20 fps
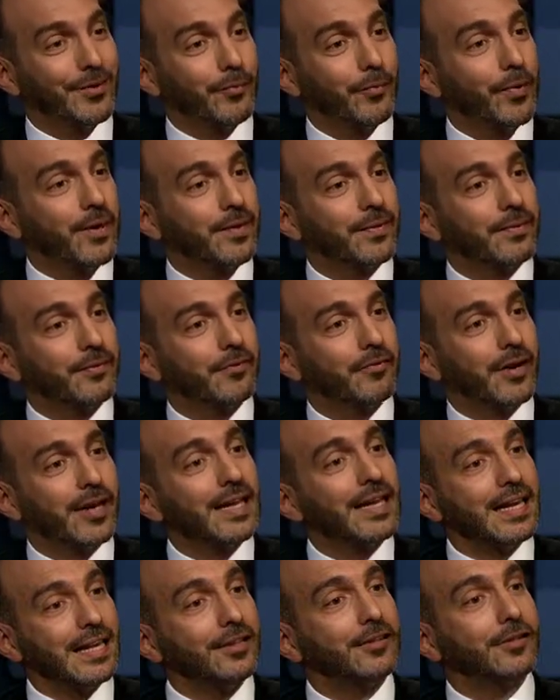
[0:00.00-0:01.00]
with
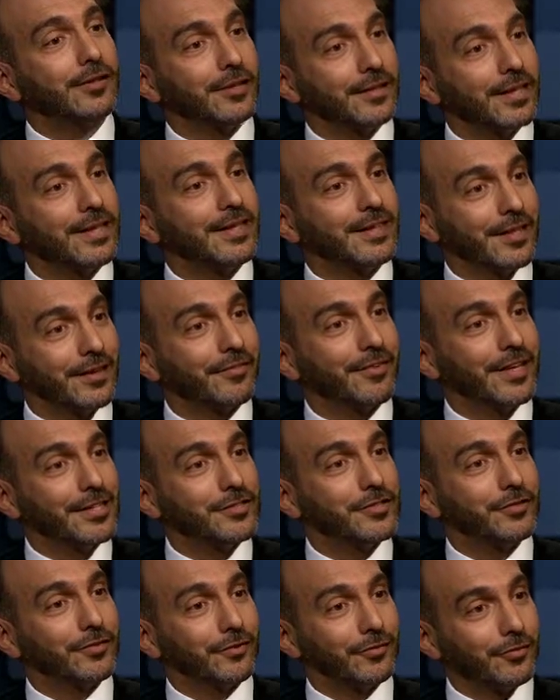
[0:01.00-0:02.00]
very little
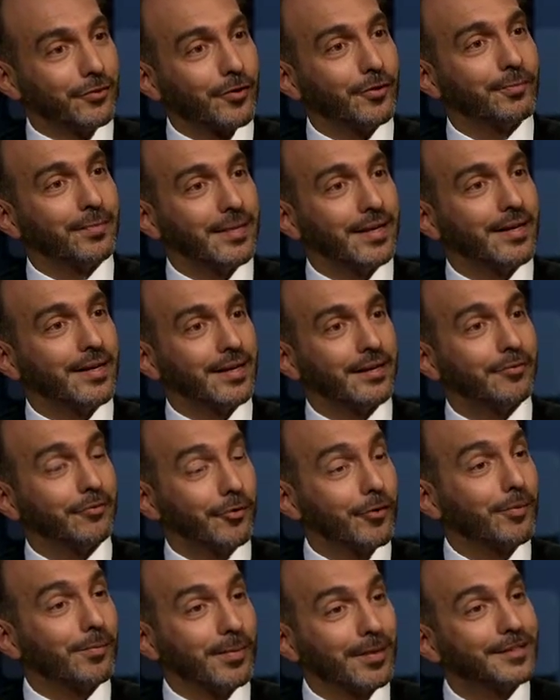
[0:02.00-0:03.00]
intervention from the
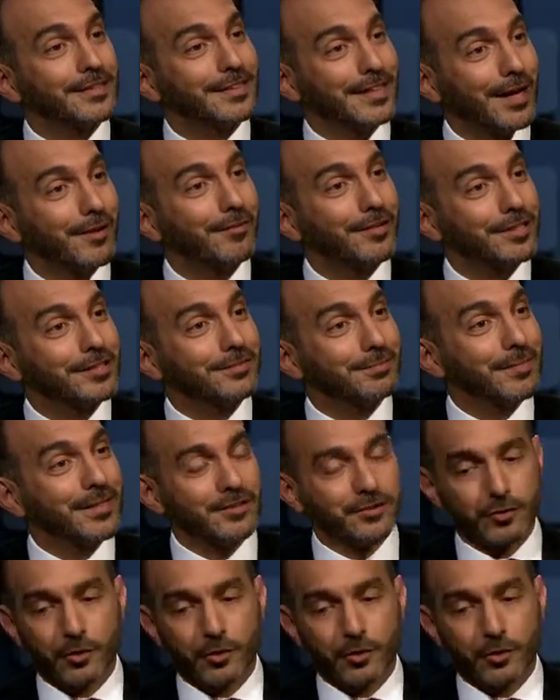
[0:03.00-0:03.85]
formal establishment.